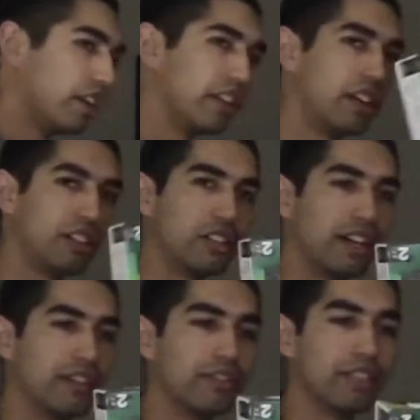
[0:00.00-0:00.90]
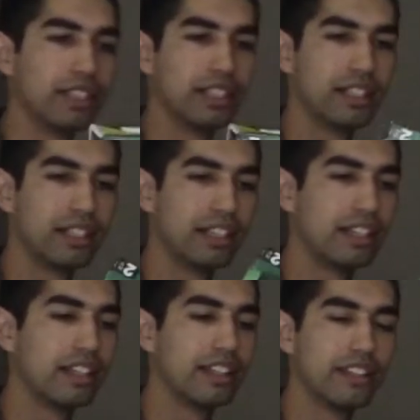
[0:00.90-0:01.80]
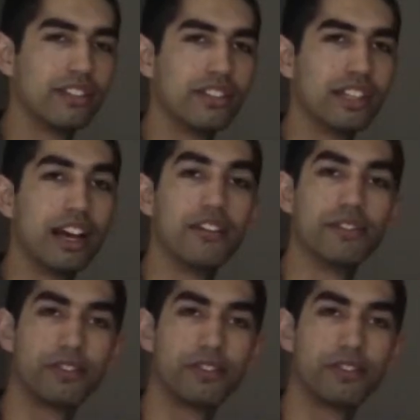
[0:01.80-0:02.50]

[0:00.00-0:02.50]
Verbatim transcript: the hard drive. Now,